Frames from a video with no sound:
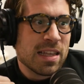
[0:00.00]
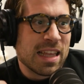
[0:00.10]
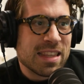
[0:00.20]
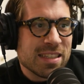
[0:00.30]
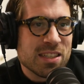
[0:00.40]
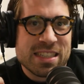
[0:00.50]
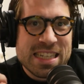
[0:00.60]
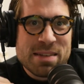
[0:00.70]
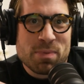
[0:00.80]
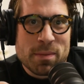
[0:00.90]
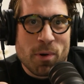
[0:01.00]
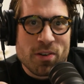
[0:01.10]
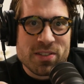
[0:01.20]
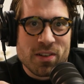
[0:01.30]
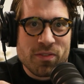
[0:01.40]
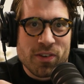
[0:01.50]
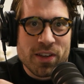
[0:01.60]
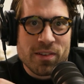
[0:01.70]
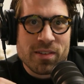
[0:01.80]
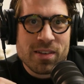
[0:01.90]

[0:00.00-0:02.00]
that this is deeply personal for you.